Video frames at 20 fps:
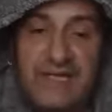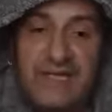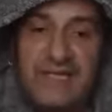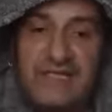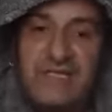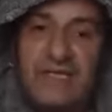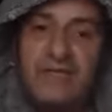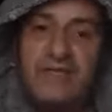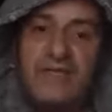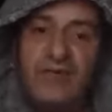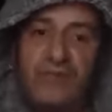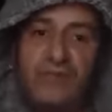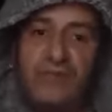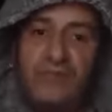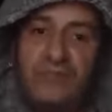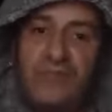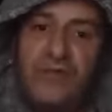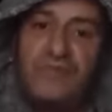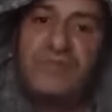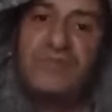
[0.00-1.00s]
So you're
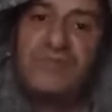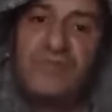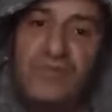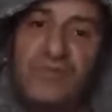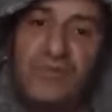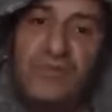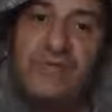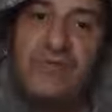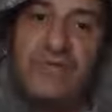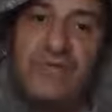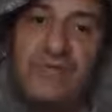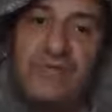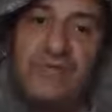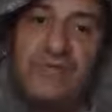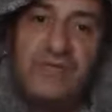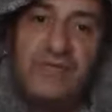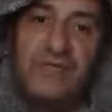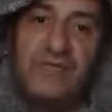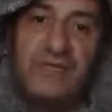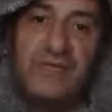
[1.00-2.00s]
almost talking
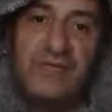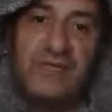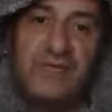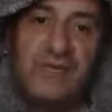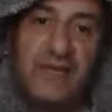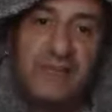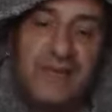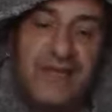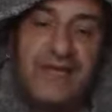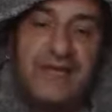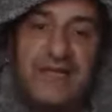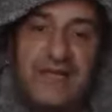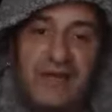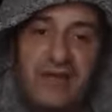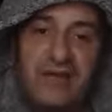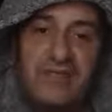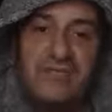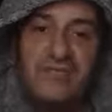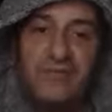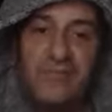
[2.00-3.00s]
about
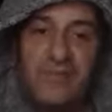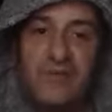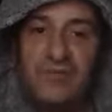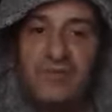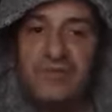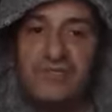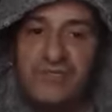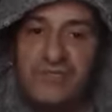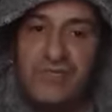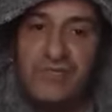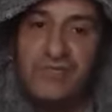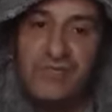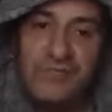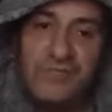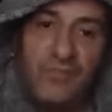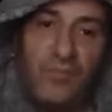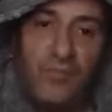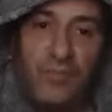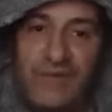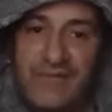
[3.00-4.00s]
guys who belong in two
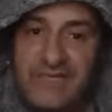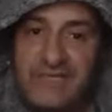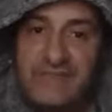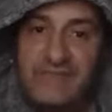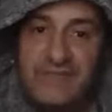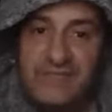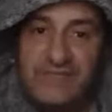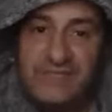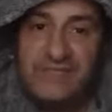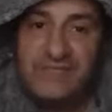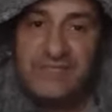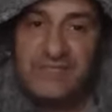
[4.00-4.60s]
different weight divisions.